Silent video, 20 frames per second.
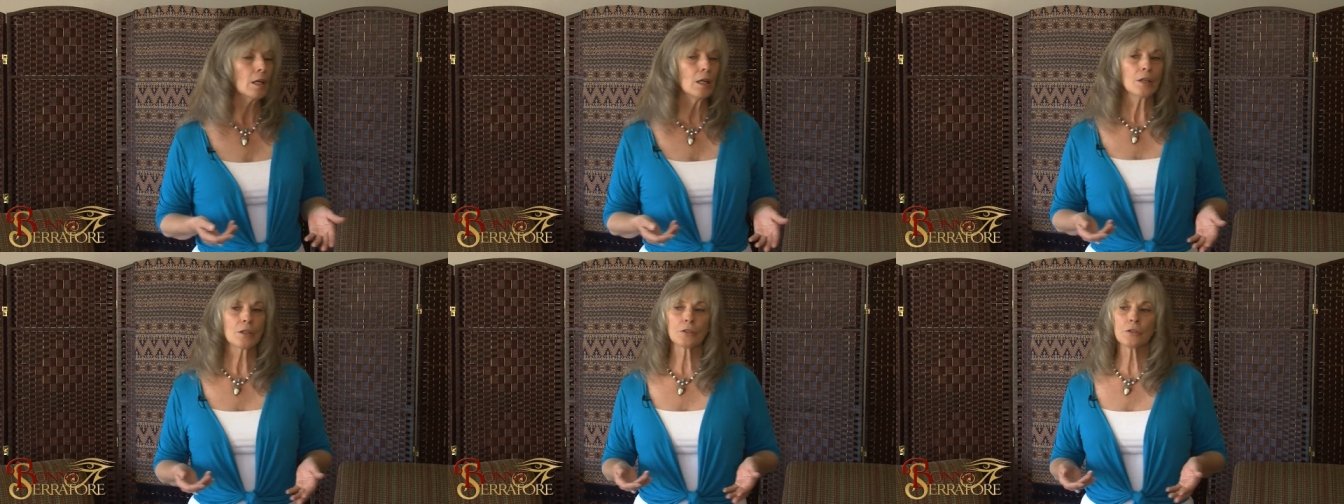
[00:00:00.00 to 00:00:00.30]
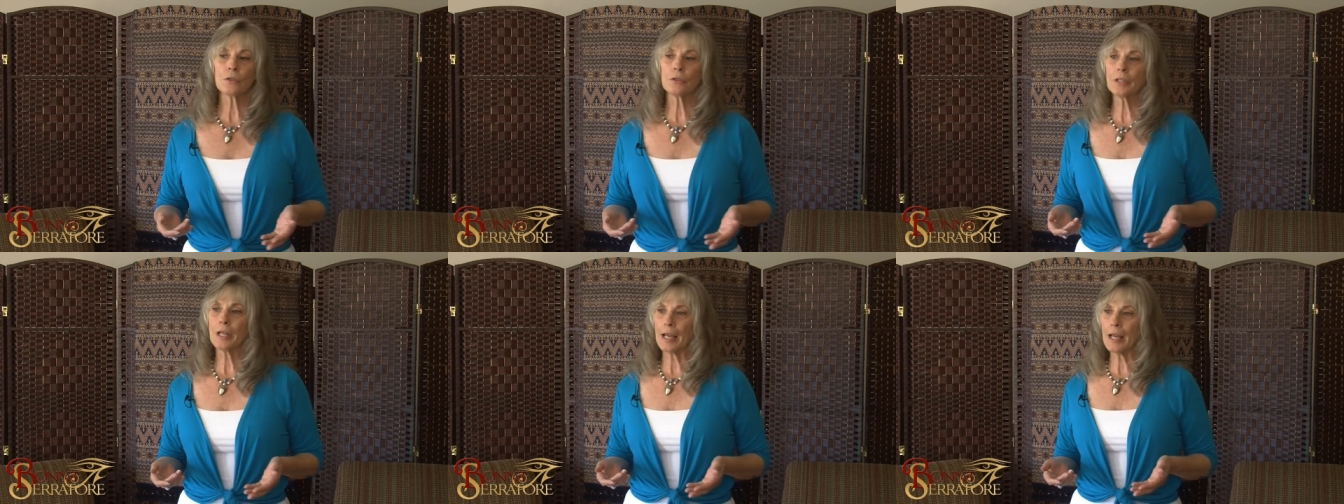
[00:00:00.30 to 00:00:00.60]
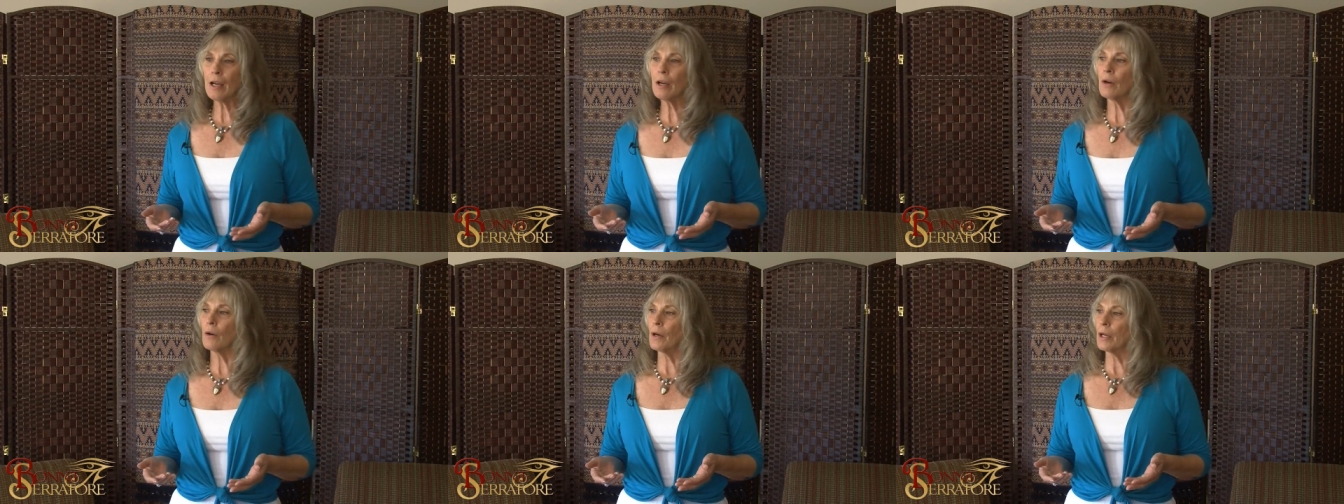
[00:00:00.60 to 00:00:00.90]
So
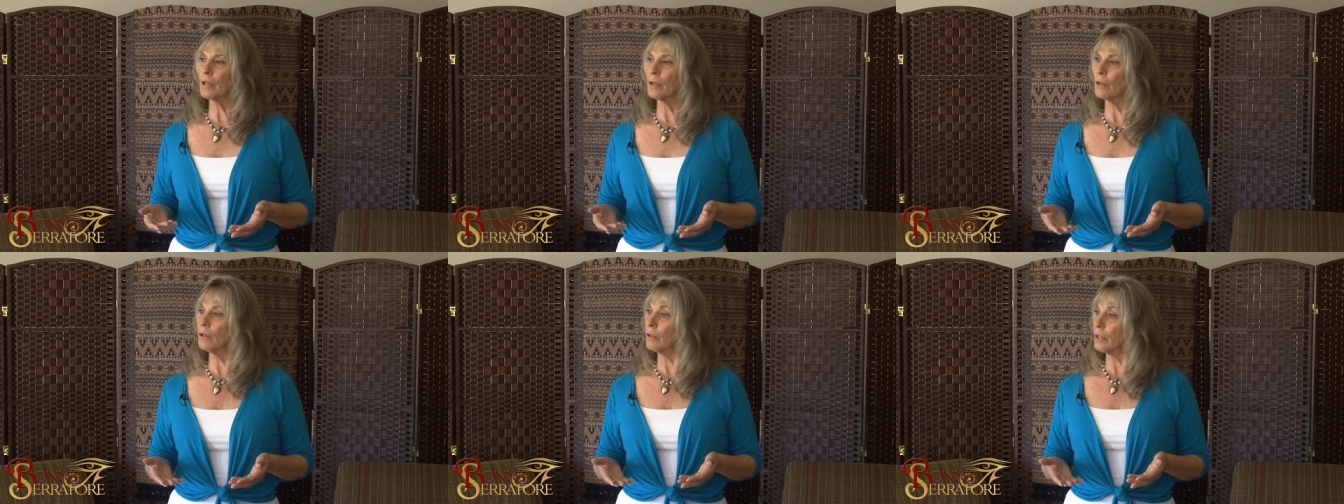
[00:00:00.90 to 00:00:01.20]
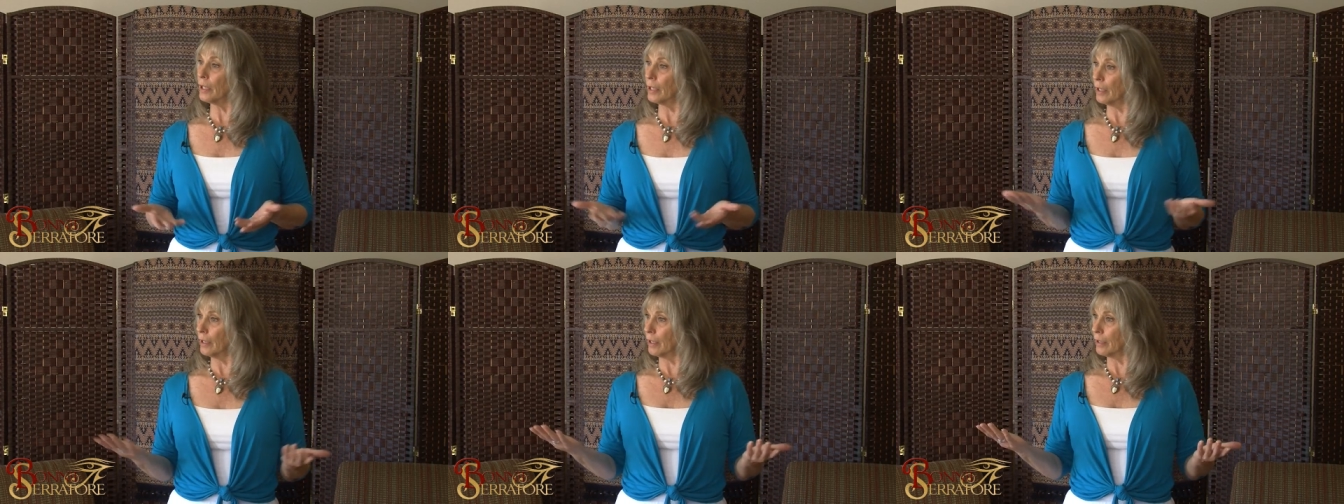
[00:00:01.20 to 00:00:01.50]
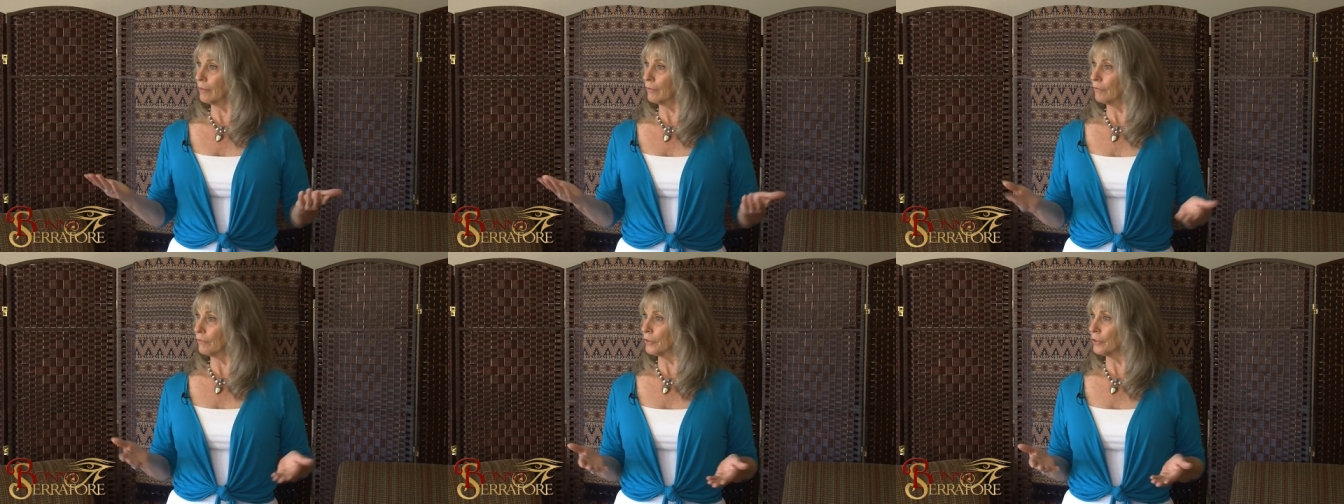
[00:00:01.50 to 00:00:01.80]
now I go, okay, I
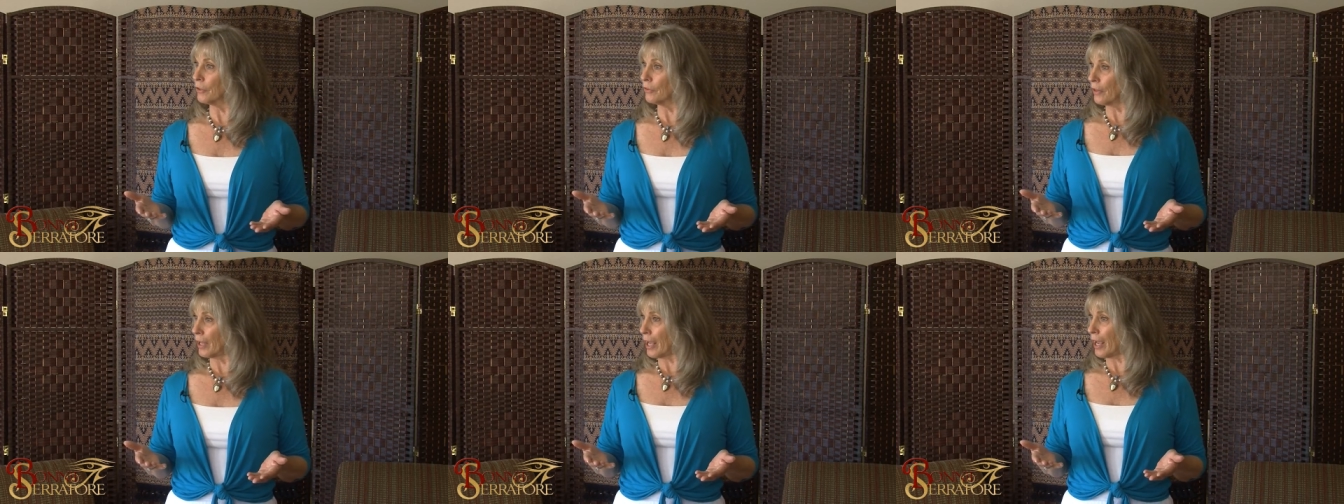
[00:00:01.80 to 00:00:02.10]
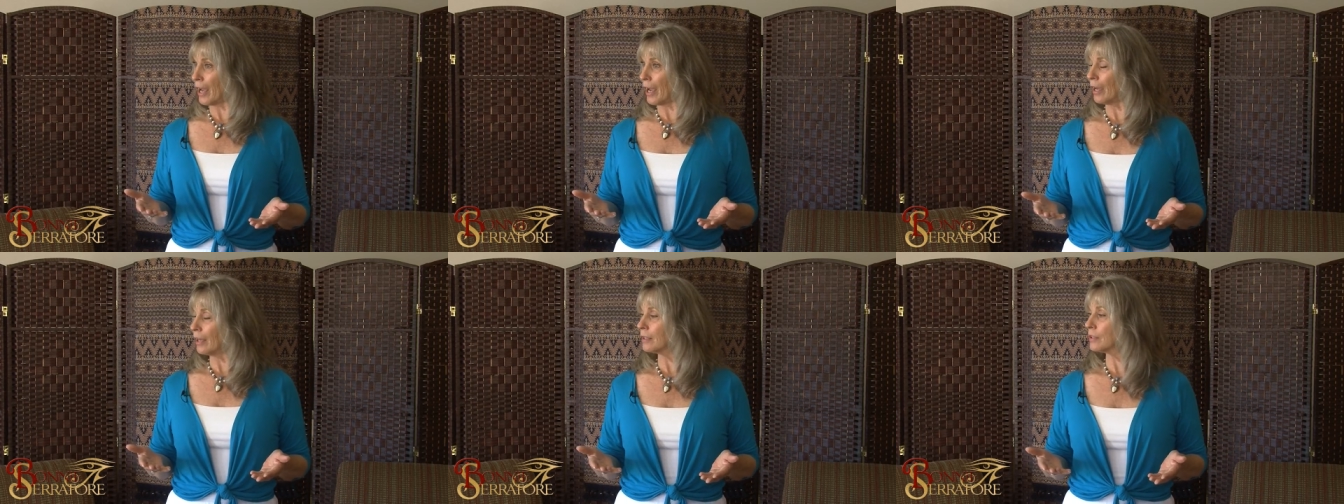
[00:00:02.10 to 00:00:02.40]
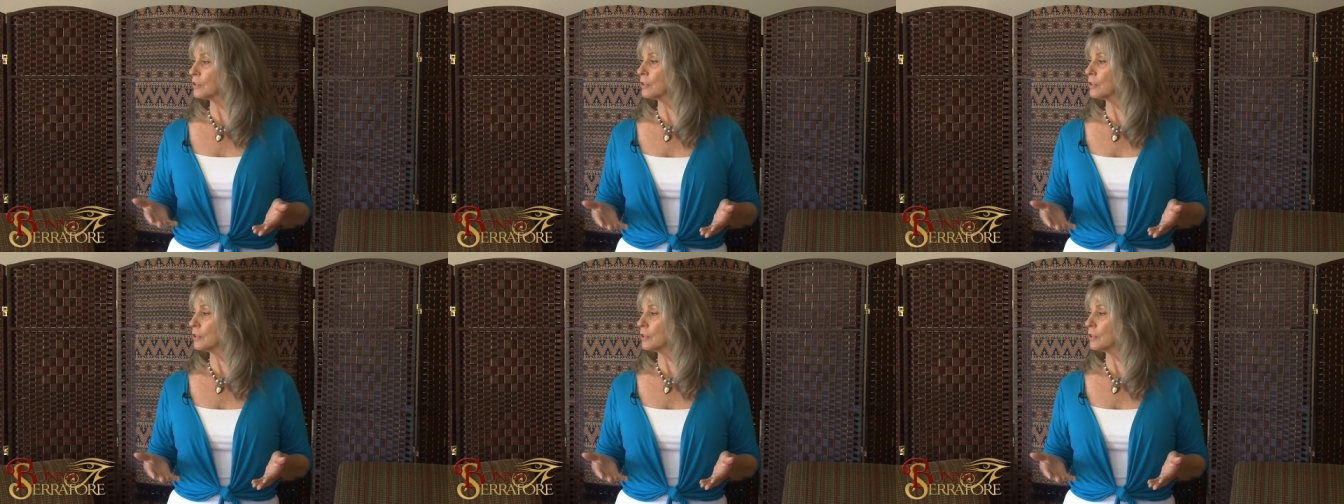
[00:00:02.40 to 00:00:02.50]
can feel that.